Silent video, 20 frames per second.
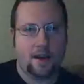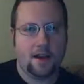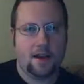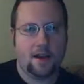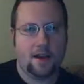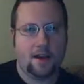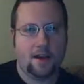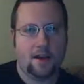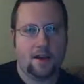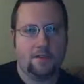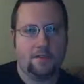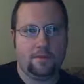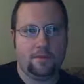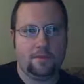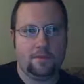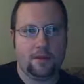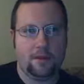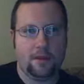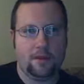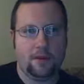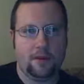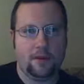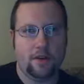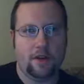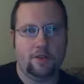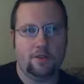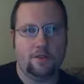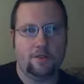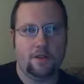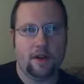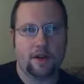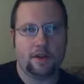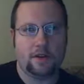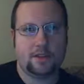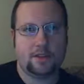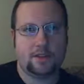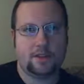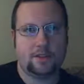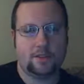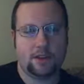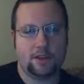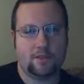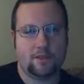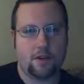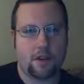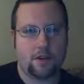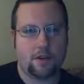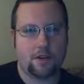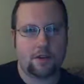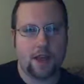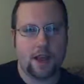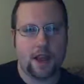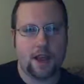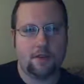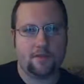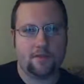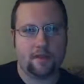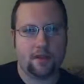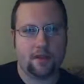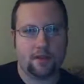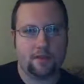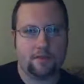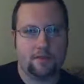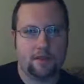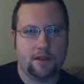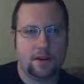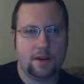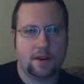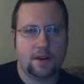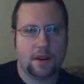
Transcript: um, you know him as Chris Rock's dad from